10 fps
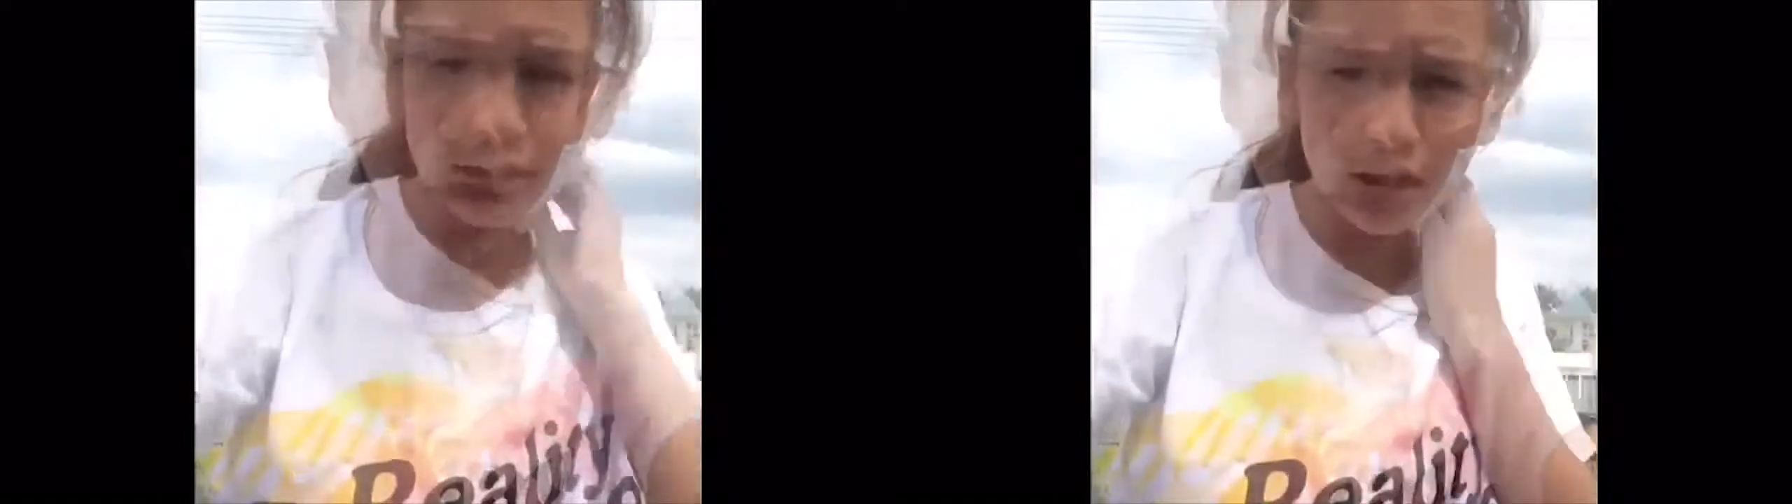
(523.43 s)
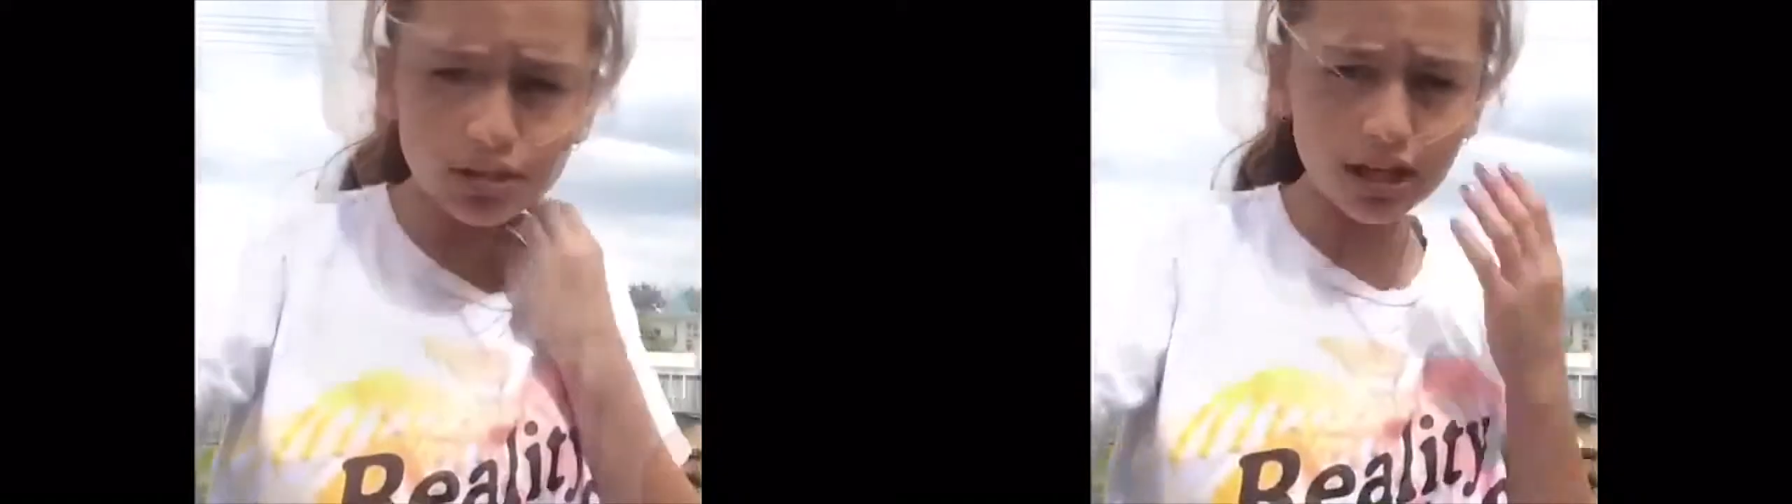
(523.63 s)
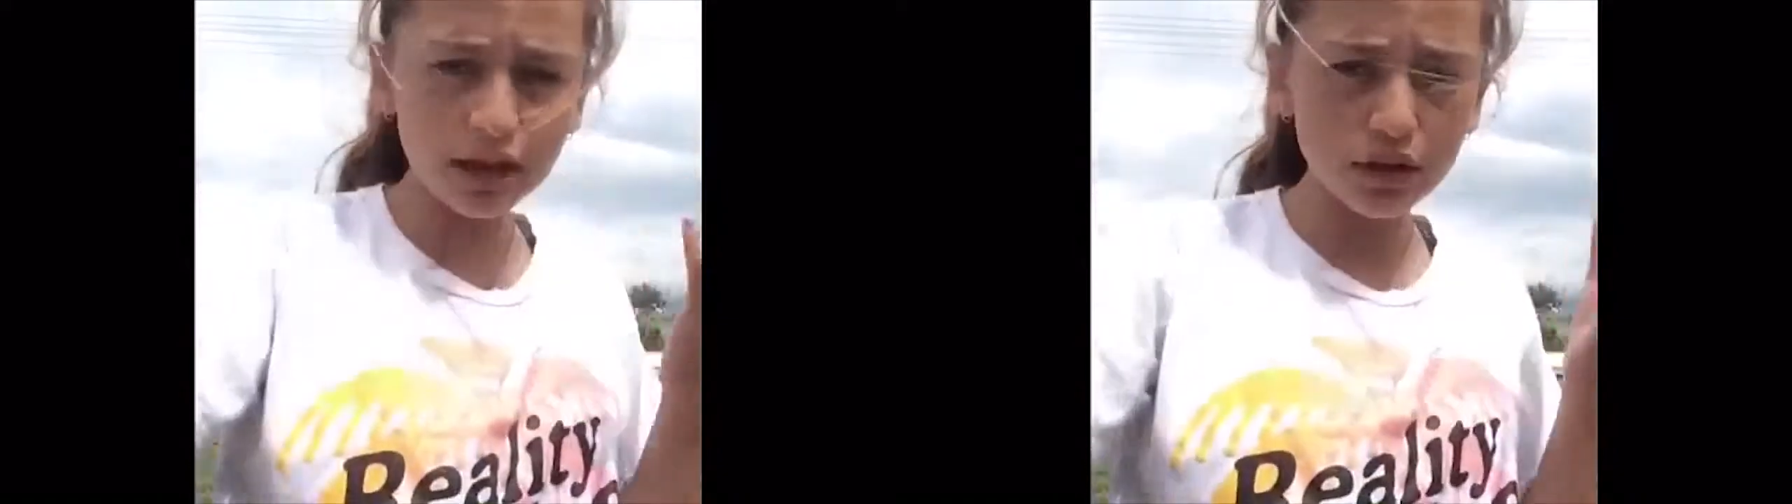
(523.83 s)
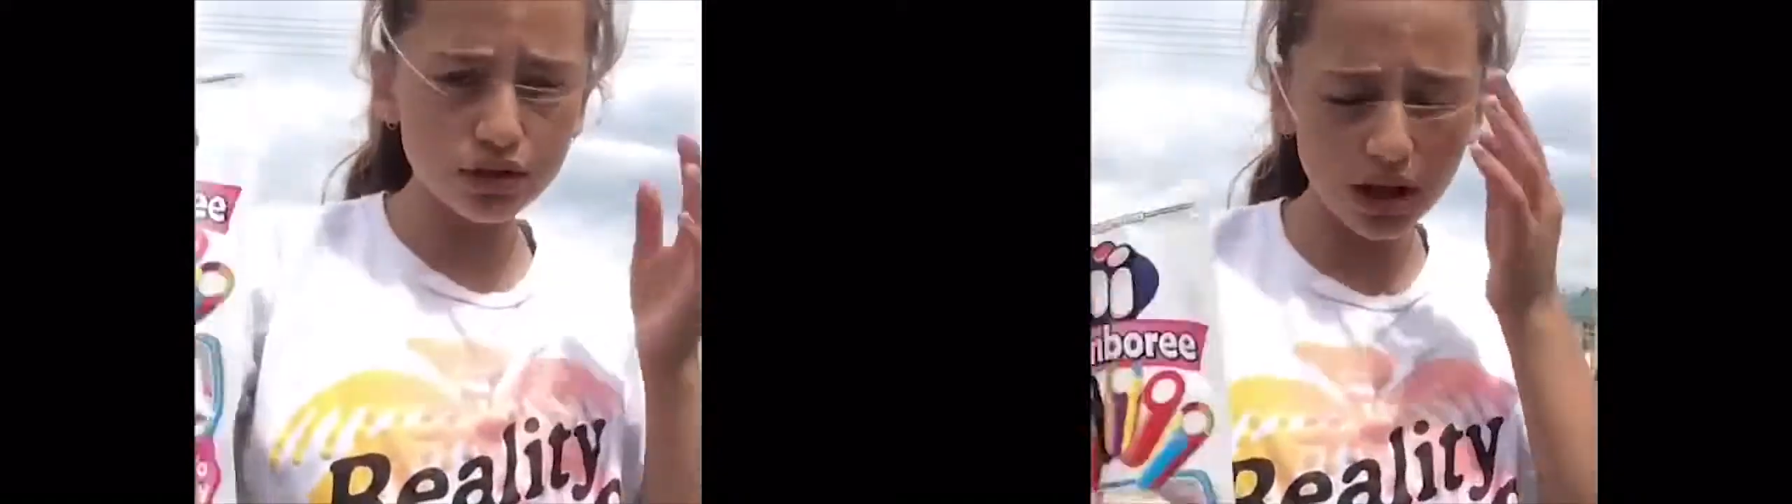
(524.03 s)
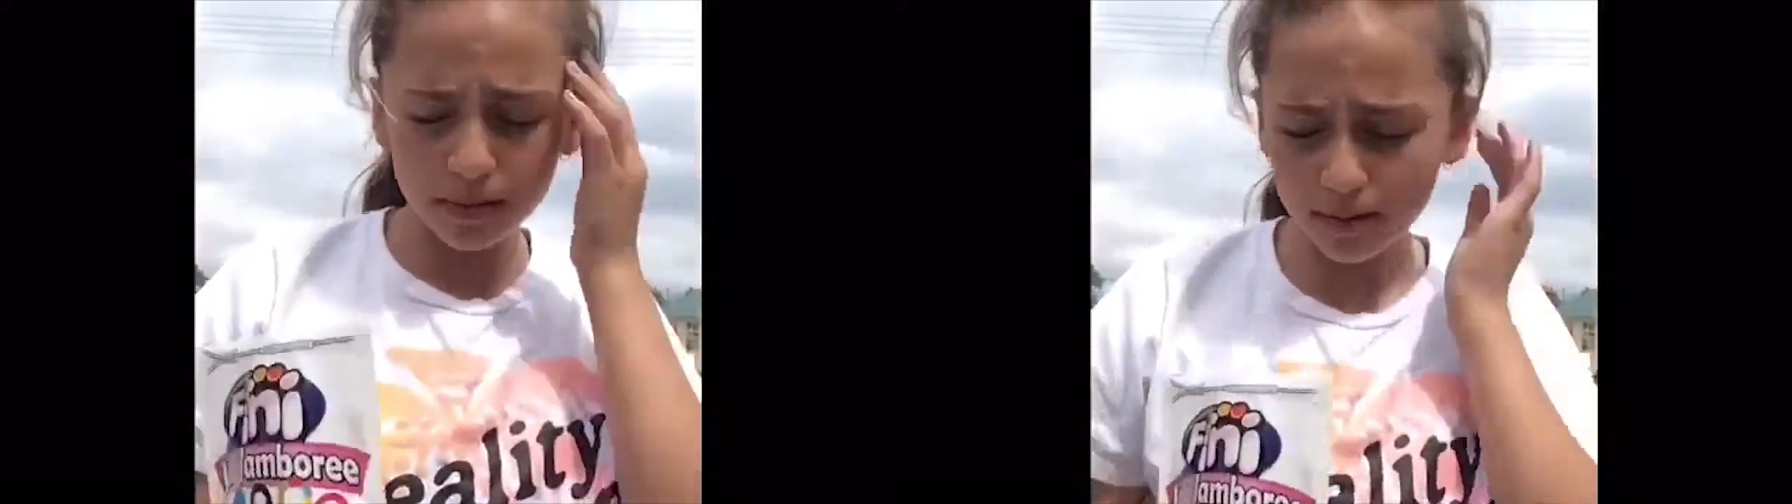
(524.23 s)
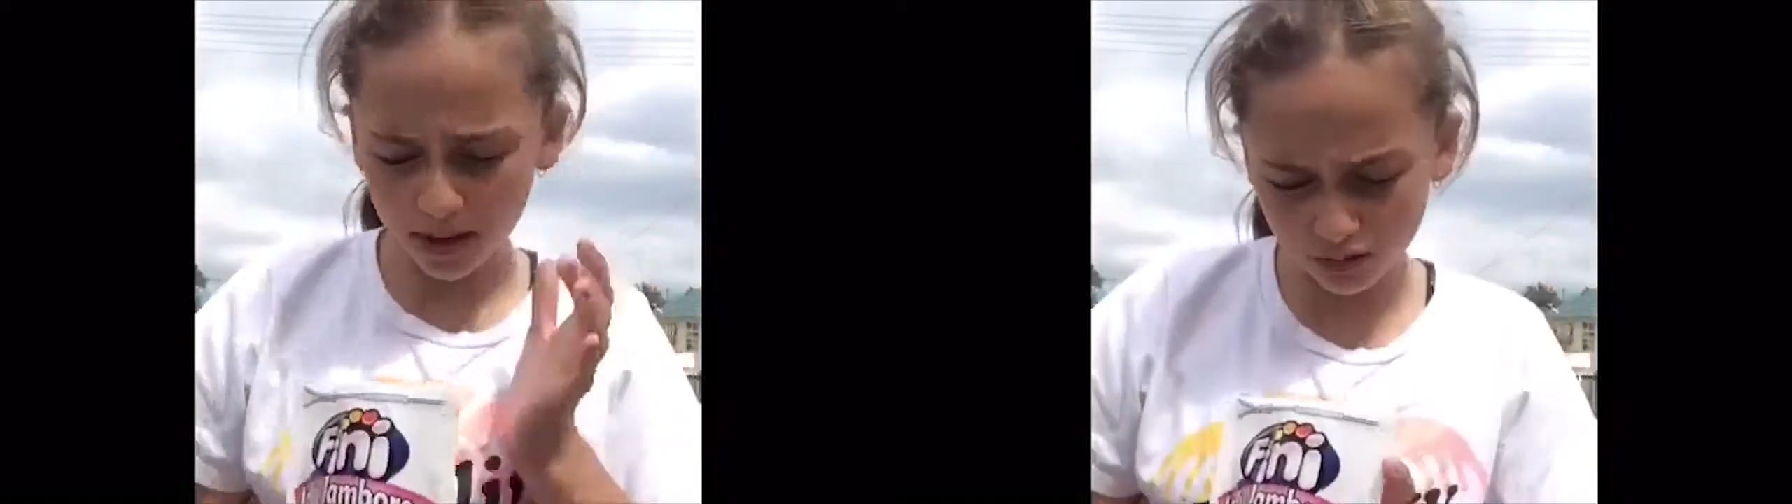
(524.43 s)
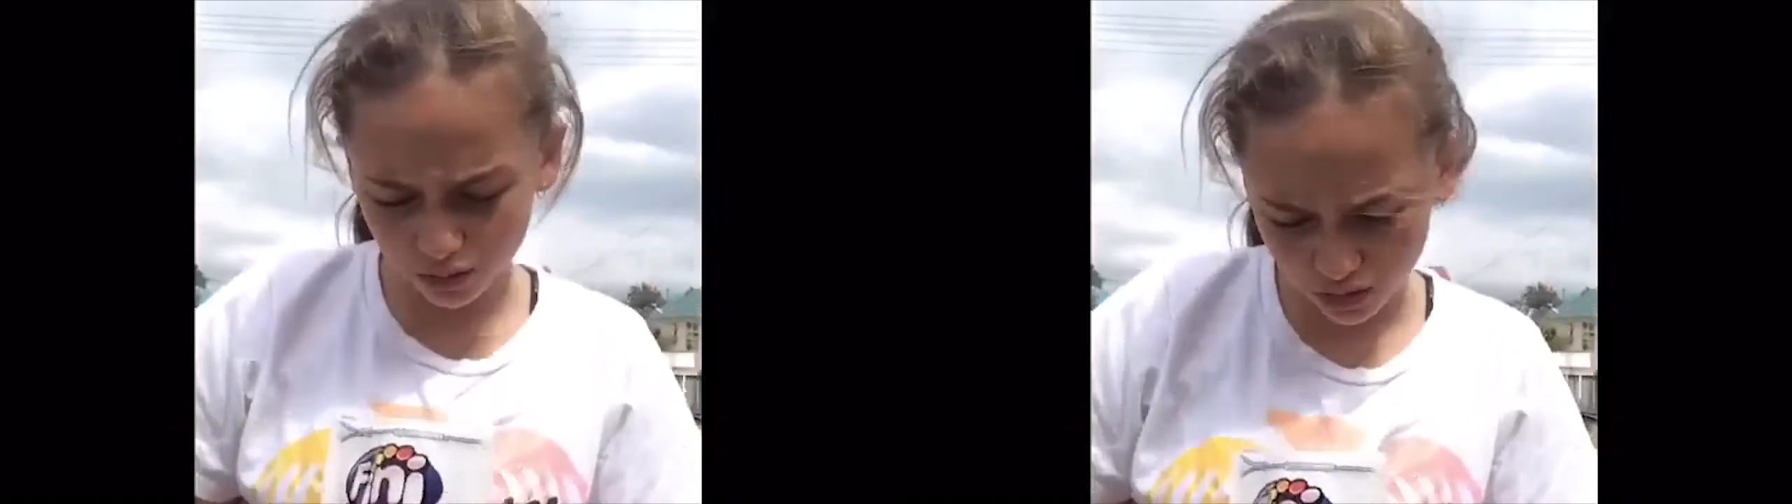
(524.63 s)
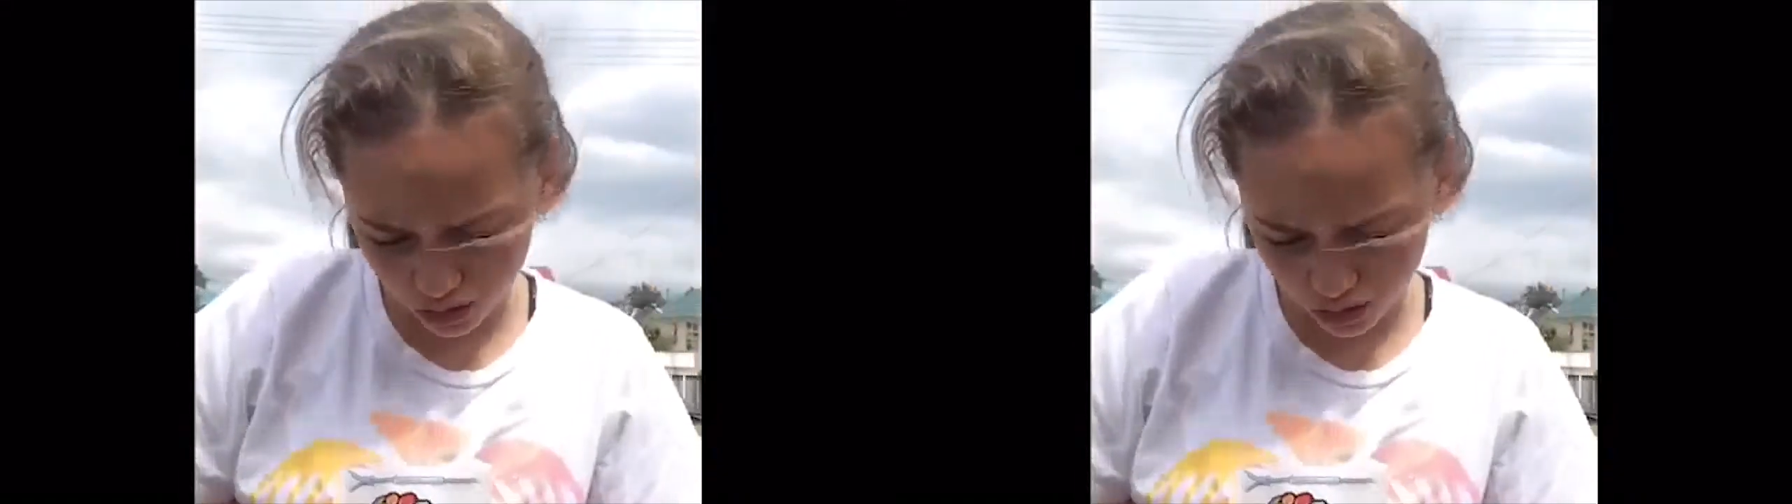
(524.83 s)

As I was saying, those gummy bears were